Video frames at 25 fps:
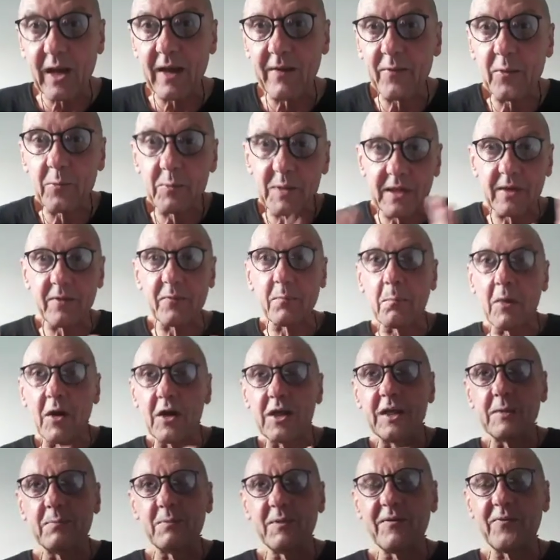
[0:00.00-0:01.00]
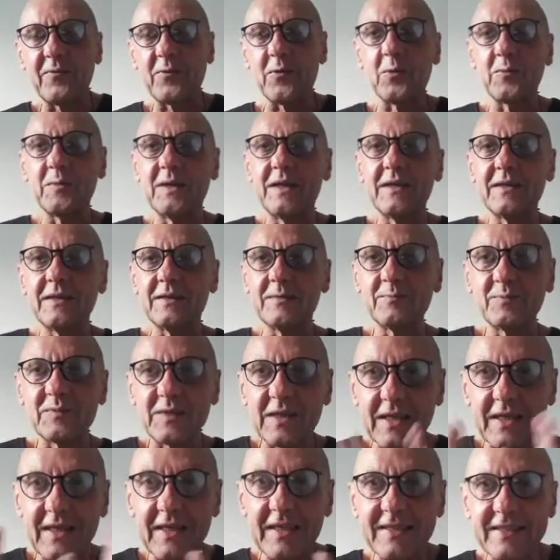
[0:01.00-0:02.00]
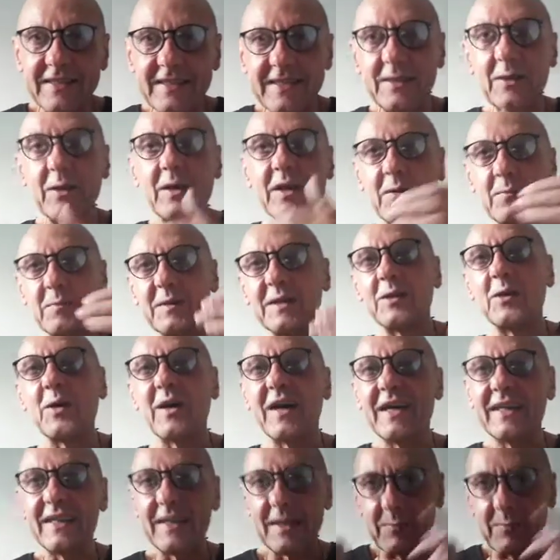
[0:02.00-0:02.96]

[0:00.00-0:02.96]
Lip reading: have a bit of money before me and I can see a little bit ahead.